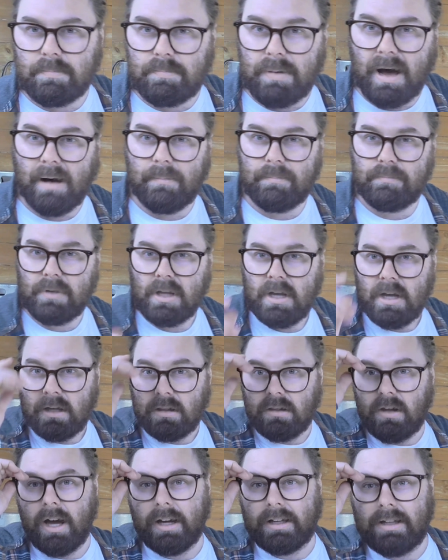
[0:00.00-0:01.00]
the pump,
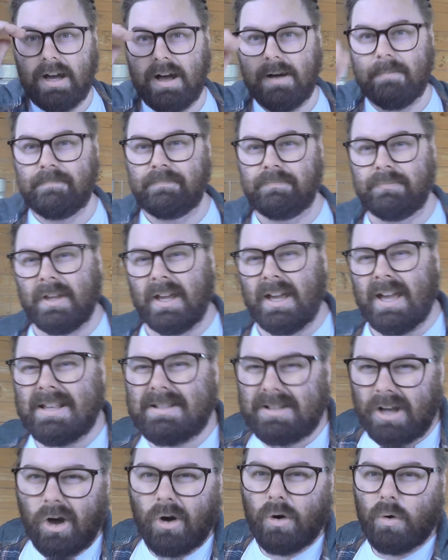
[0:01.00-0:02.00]
like
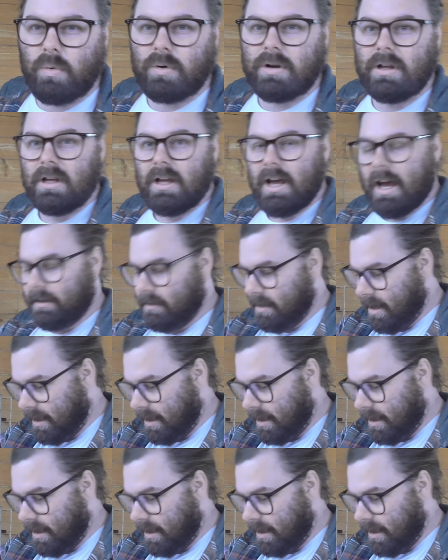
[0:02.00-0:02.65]
it's old, and